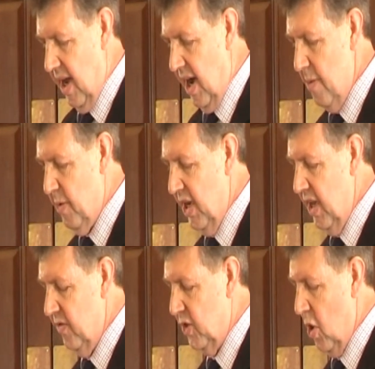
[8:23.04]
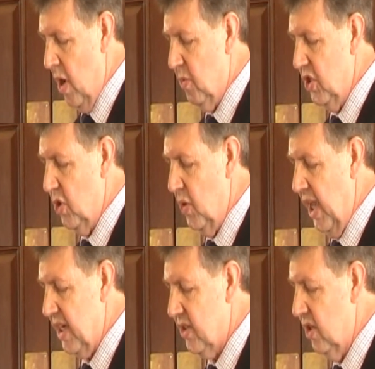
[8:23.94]
I believe Joanne would do an
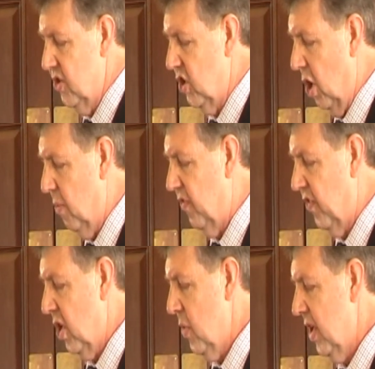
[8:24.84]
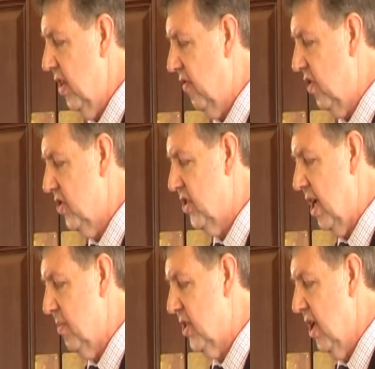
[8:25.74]
excellent job following in the
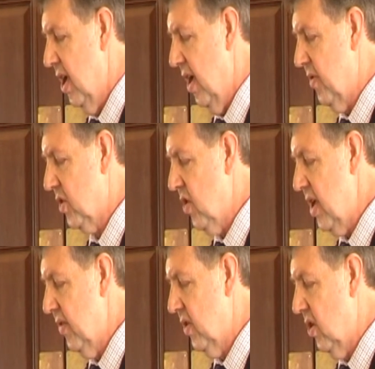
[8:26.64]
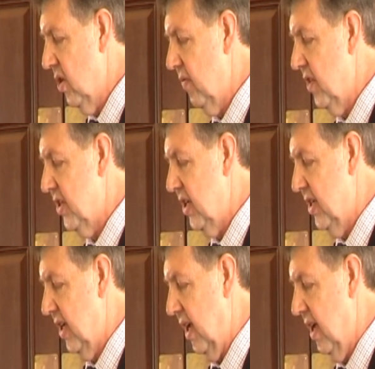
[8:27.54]
footsteps of the great and good of this
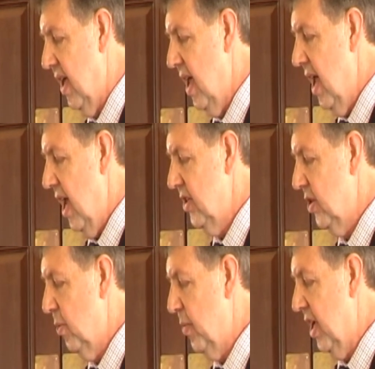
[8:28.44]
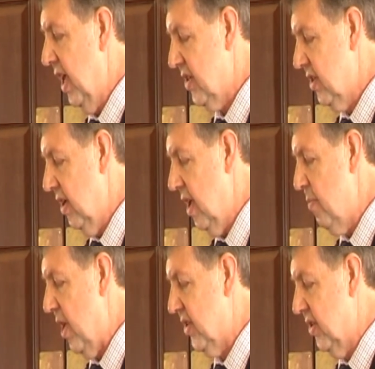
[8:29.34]
city, and she would be an excellent
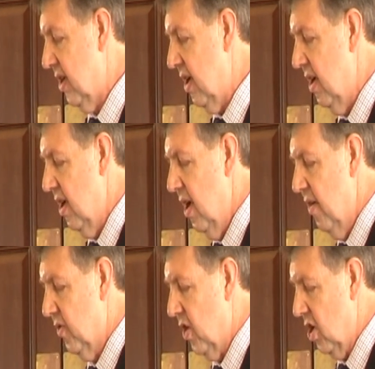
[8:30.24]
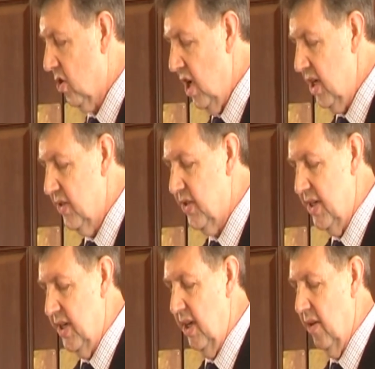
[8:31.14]
ambassador for our great
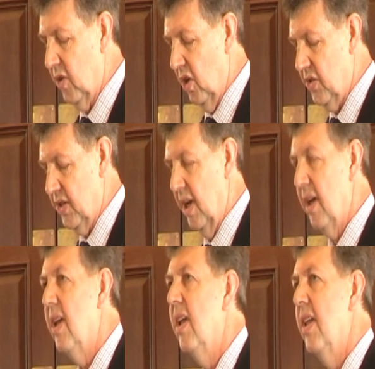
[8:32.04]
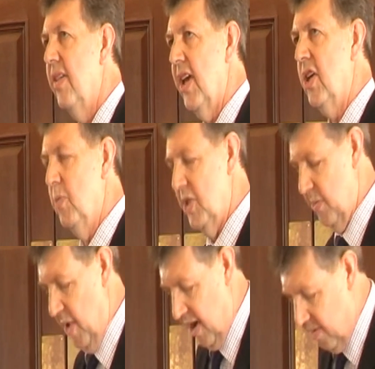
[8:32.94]
city of Gloucester. Thank you, Mr. Mayor.